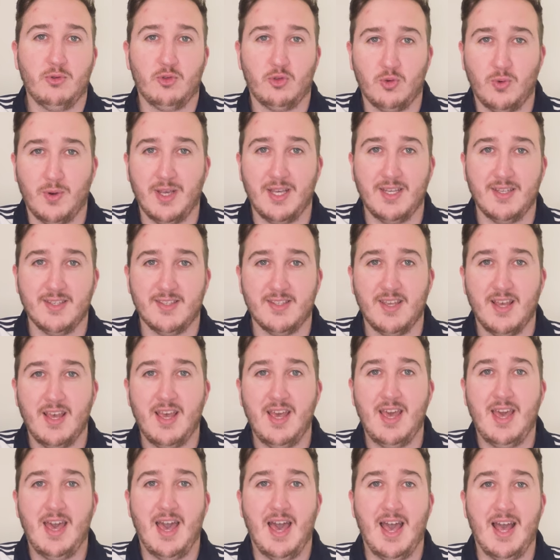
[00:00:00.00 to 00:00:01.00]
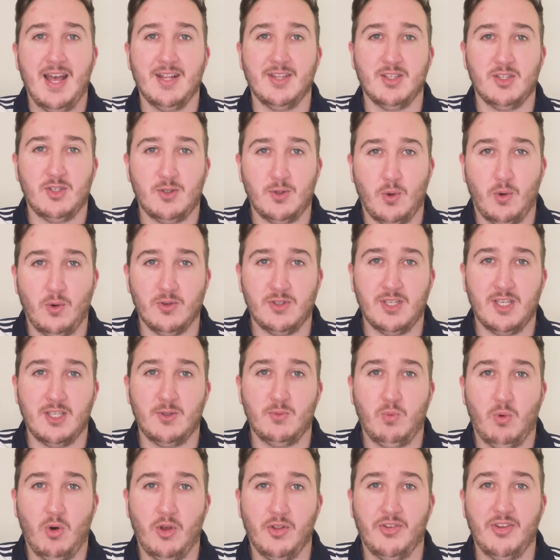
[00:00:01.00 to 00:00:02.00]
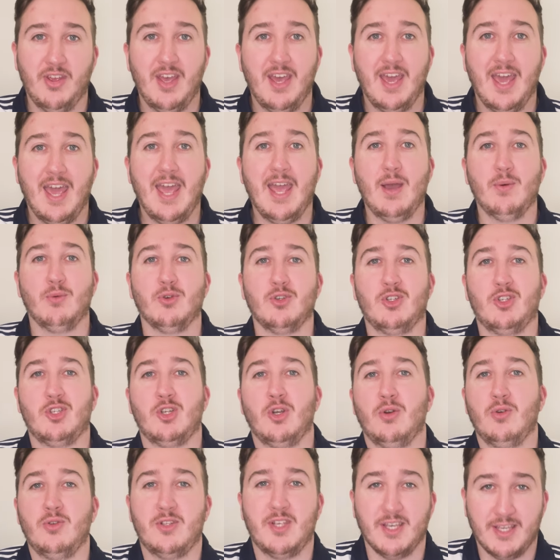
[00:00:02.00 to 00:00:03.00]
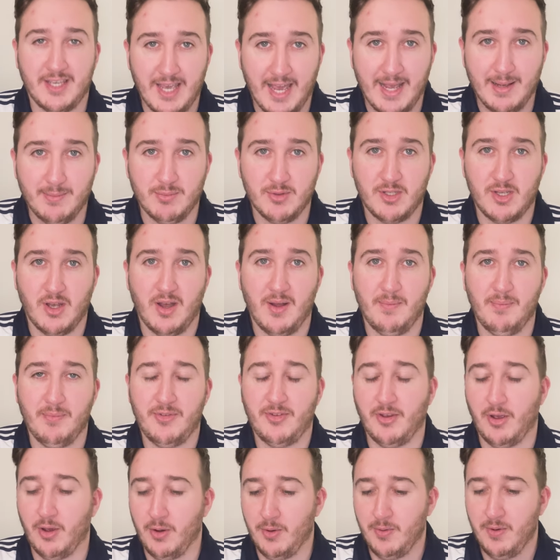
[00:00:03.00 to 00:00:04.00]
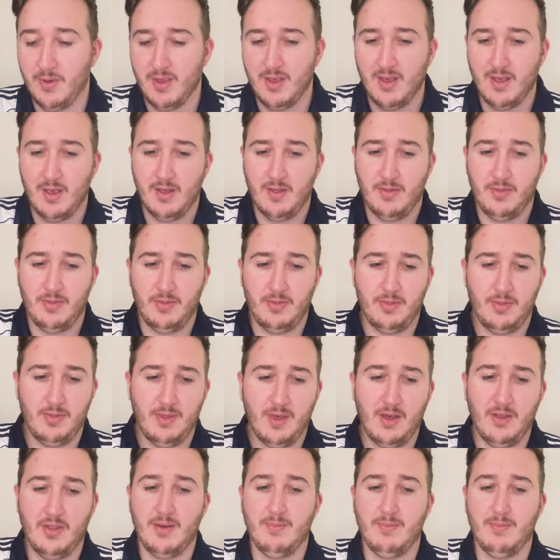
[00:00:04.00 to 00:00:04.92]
tweets and sources was it was due to game time. So at